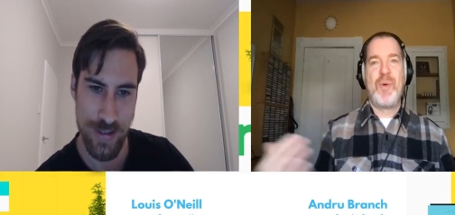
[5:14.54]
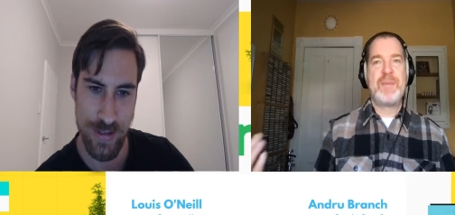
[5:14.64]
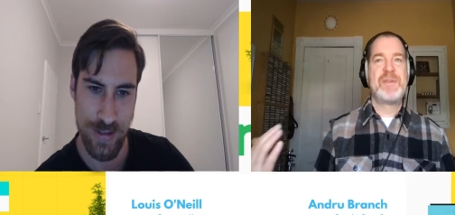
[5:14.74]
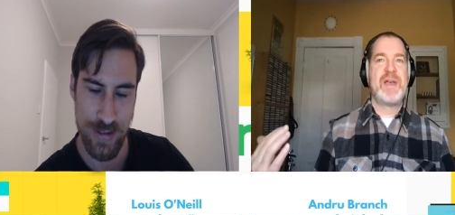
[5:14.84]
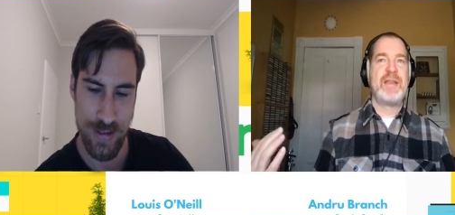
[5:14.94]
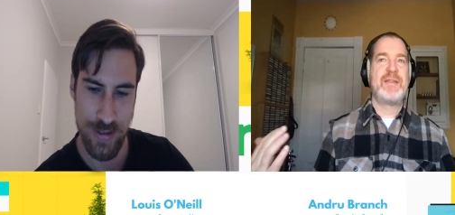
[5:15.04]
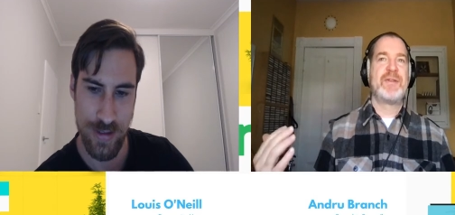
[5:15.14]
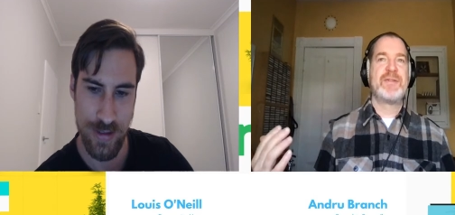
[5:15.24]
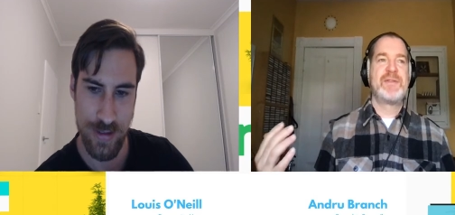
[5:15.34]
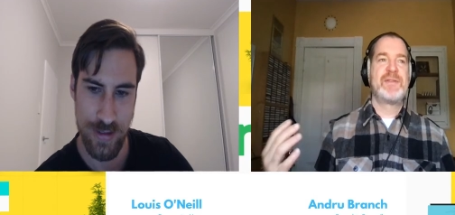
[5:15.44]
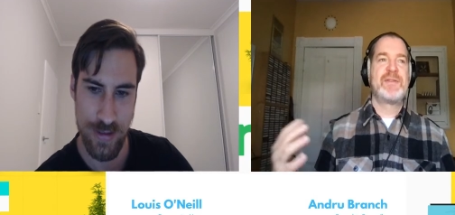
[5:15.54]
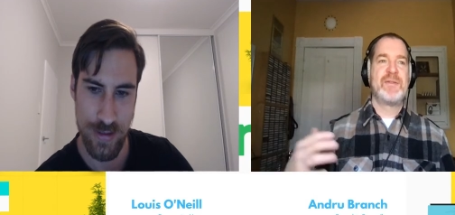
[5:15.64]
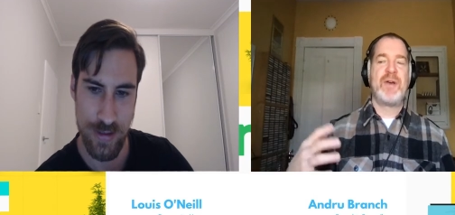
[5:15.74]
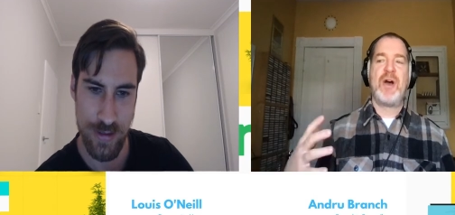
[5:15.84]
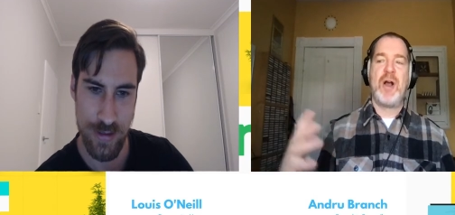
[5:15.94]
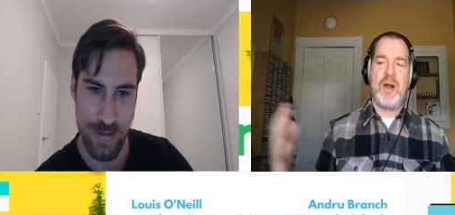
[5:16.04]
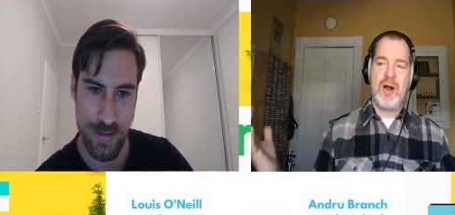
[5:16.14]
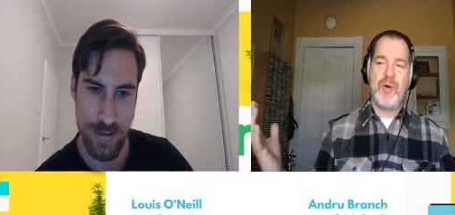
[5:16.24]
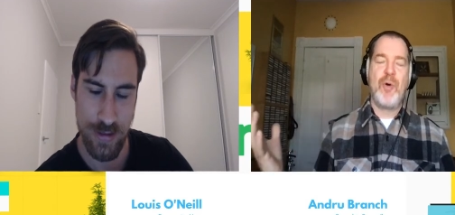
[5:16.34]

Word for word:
Speaker 1: on our website, there's our,